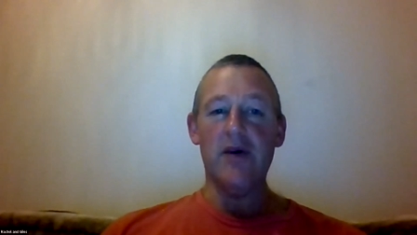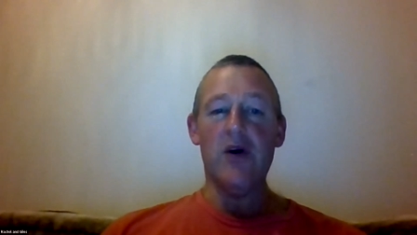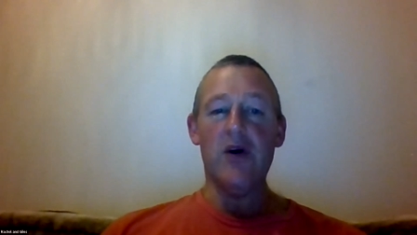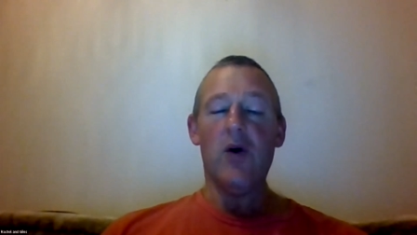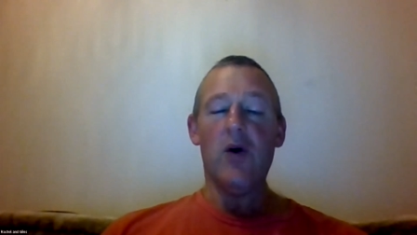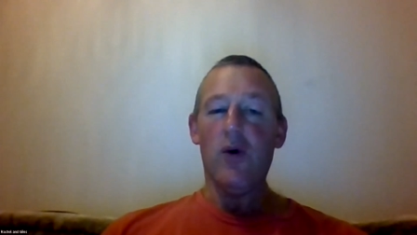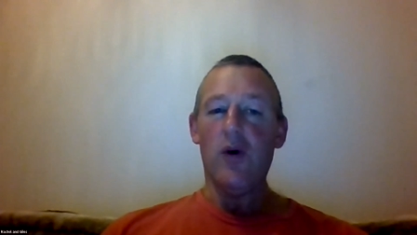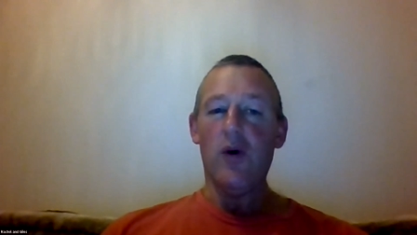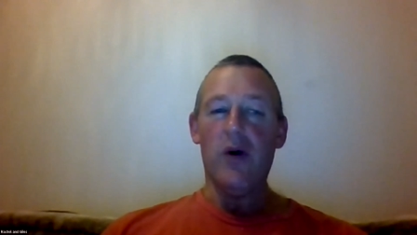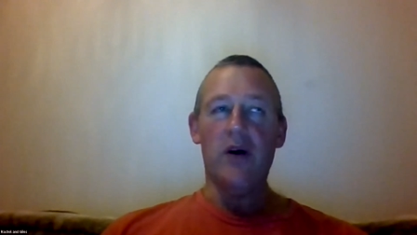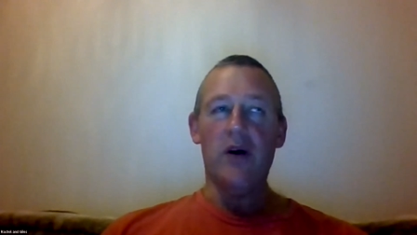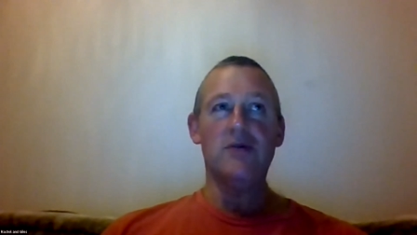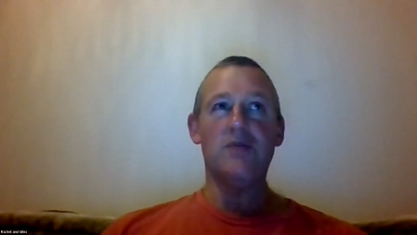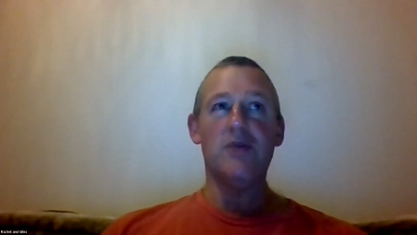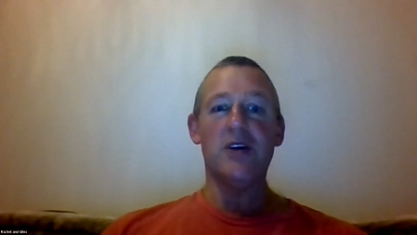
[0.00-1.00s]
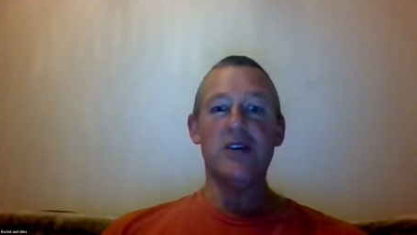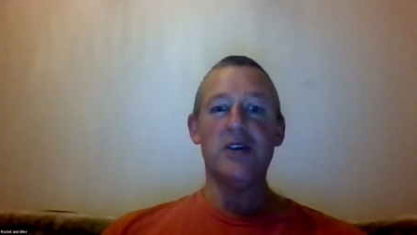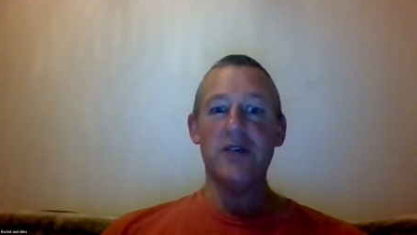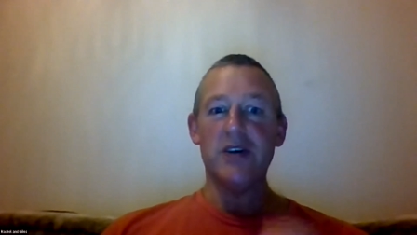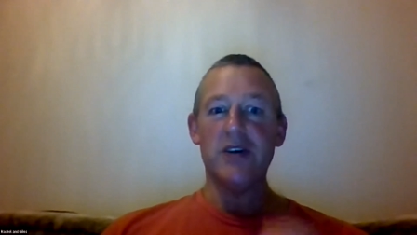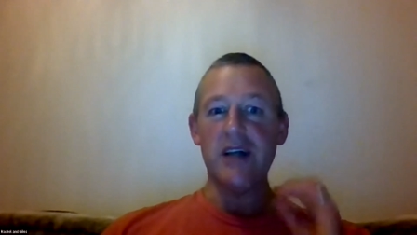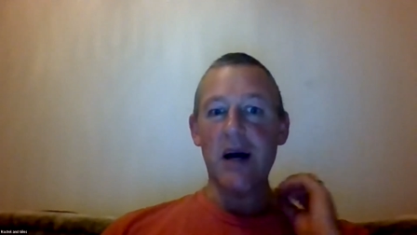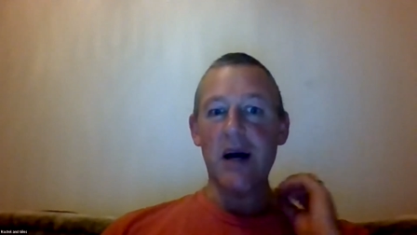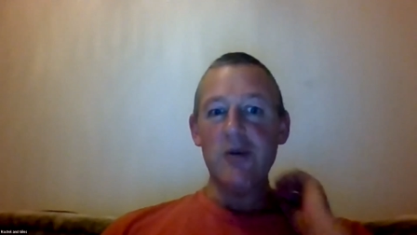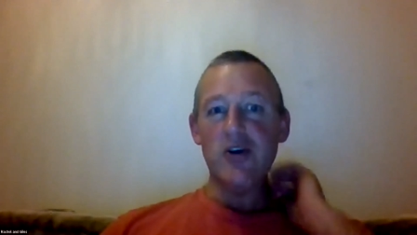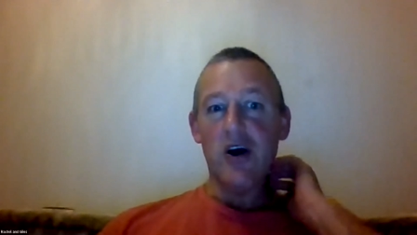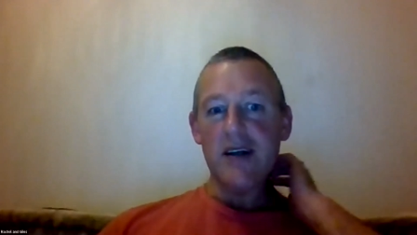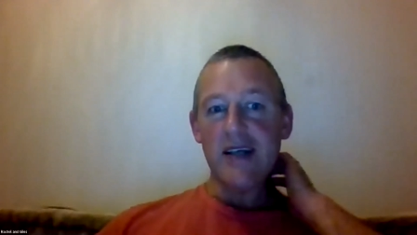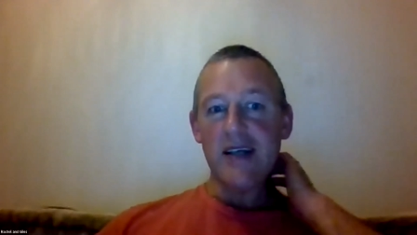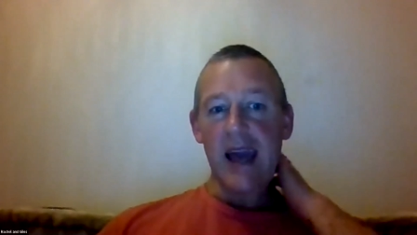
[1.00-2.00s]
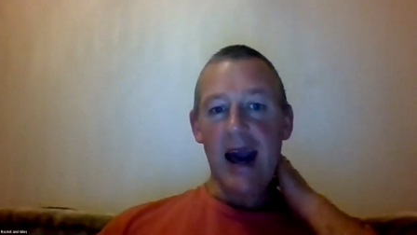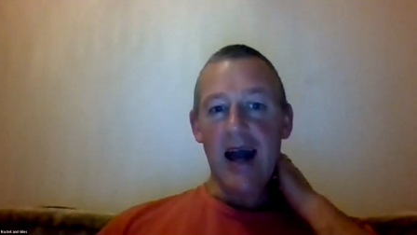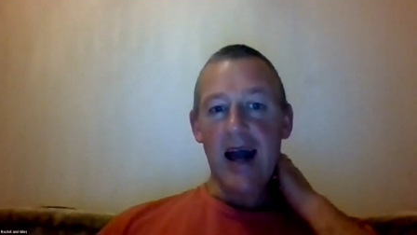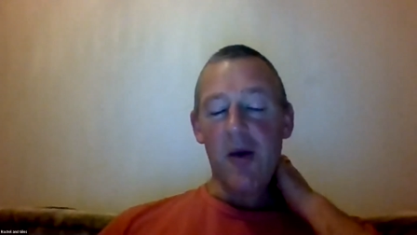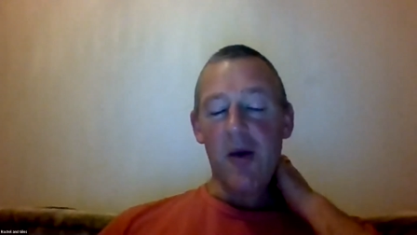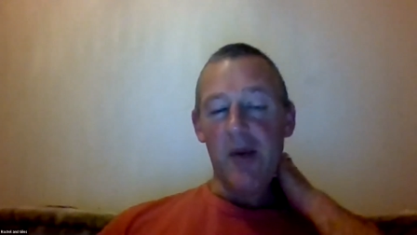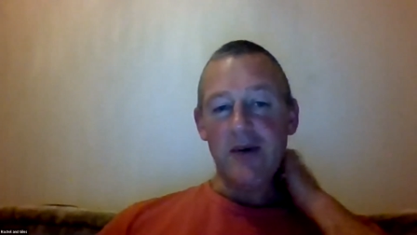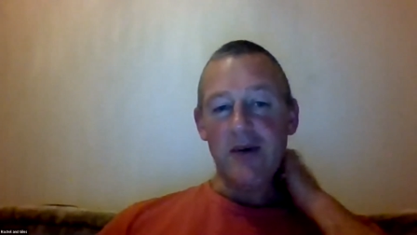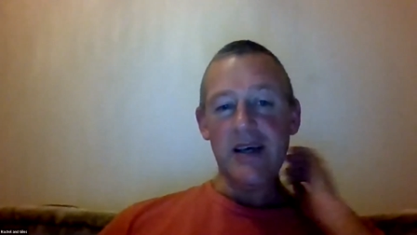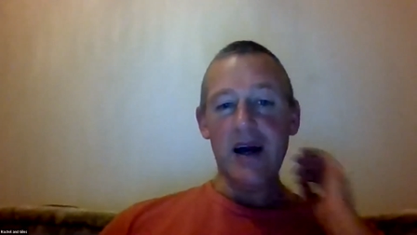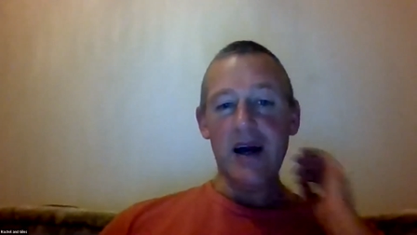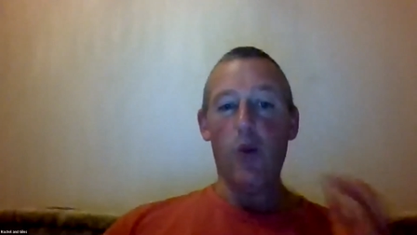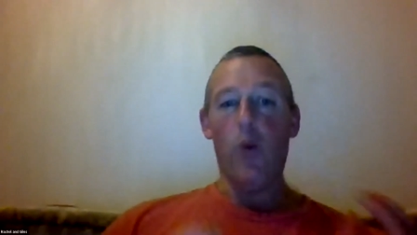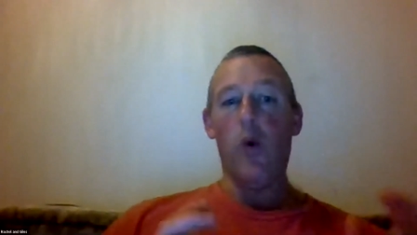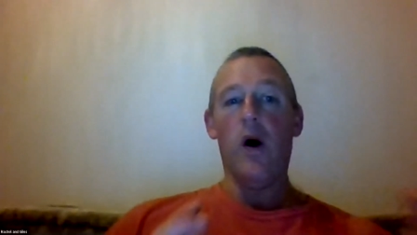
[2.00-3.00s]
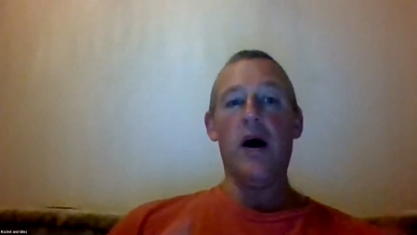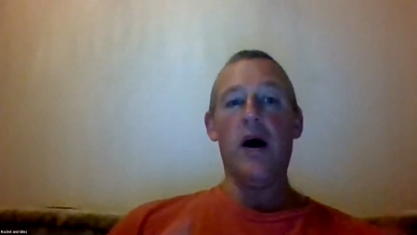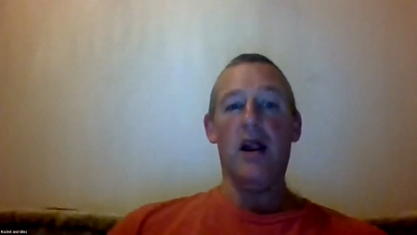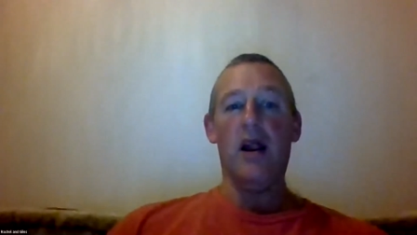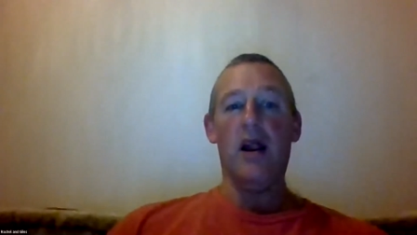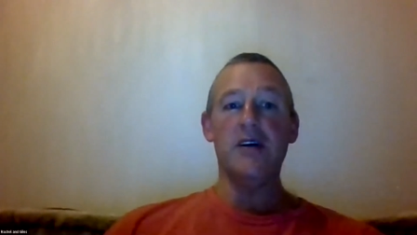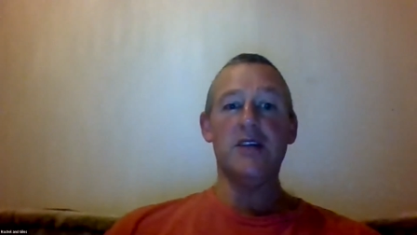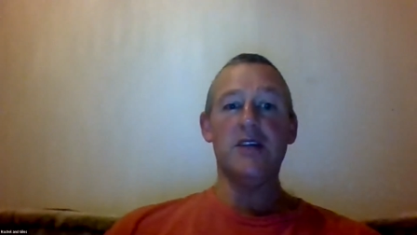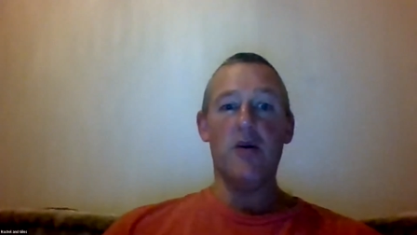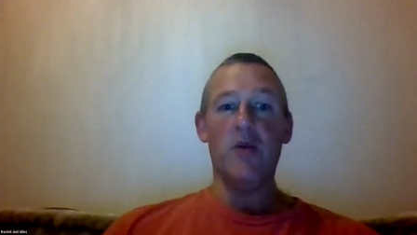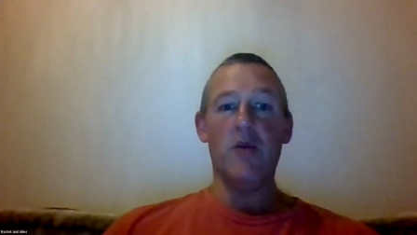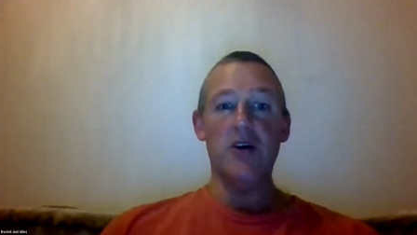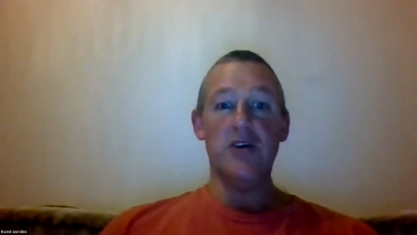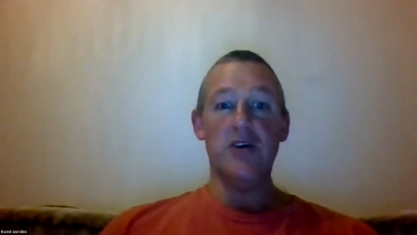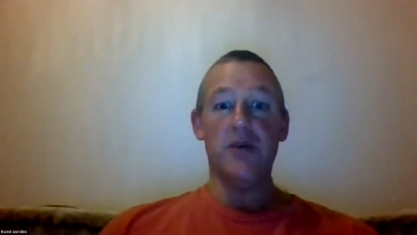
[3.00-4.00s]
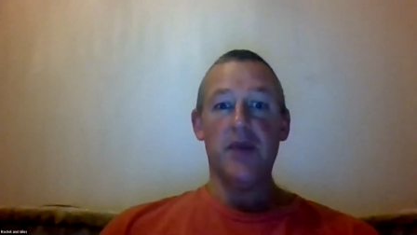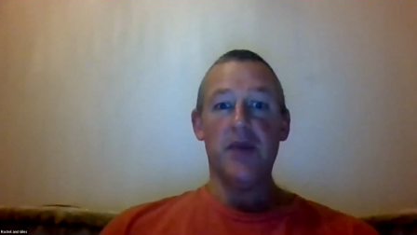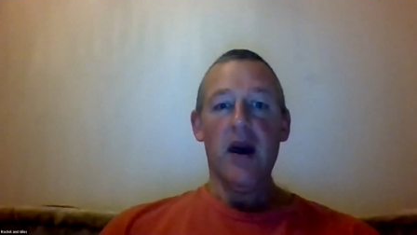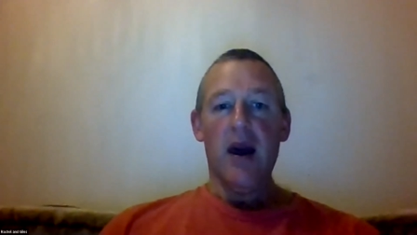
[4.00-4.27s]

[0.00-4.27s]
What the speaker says: it, or as much of a snapshot as I can about it, and why I love it so much.